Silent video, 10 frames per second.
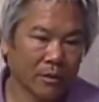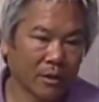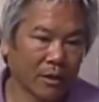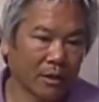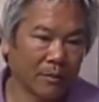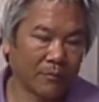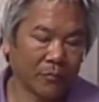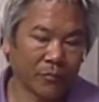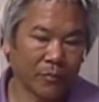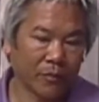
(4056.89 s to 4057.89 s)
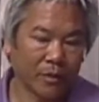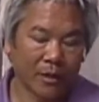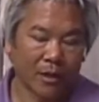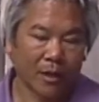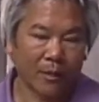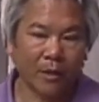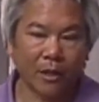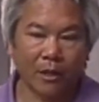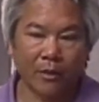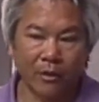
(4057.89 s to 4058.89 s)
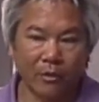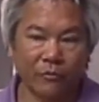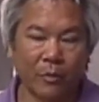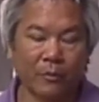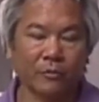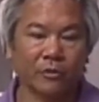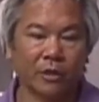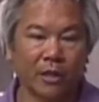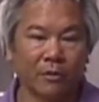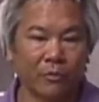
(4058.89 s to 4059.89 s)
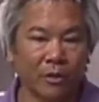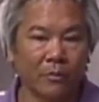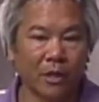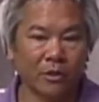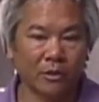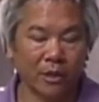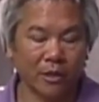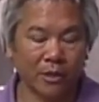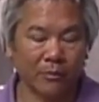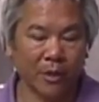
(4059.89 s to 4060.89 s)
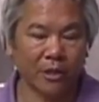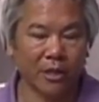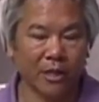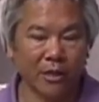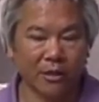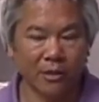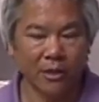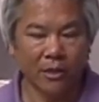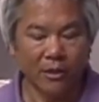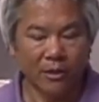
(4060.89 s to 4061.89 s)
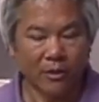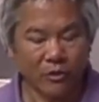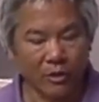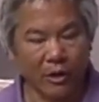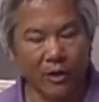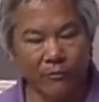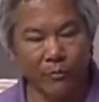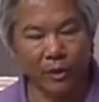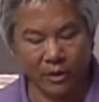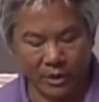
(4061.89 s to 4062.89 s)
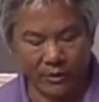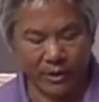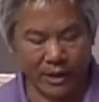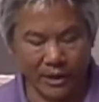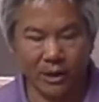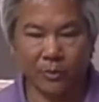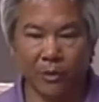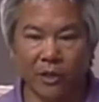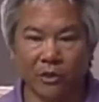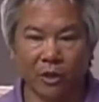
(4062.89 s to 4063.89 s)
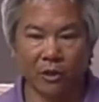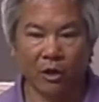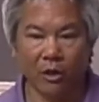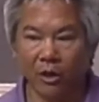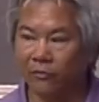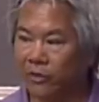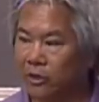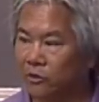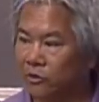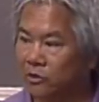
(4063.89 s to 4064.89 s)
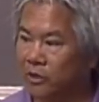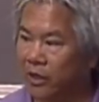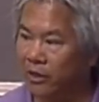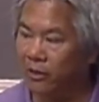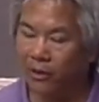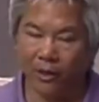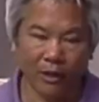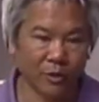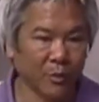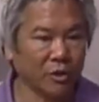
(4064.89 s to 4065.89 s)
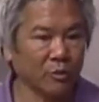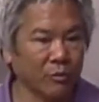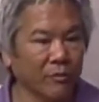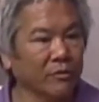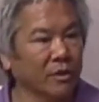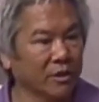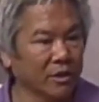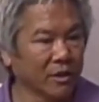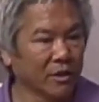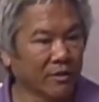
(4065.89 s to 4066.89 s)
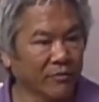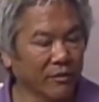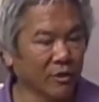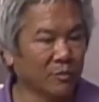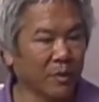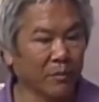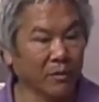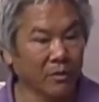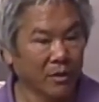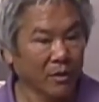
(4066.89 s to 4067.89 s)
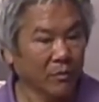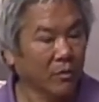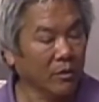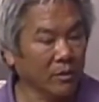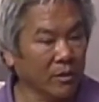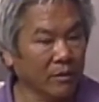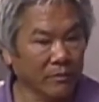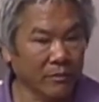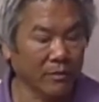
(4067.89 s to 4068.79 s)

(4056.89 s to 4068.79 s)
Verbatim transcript: Um, I mean, I, I don't know if people have seen it. One of the major things in Beijing is there's a lot of military license plates on car on vehicles that allow special privilege for those people. Well, the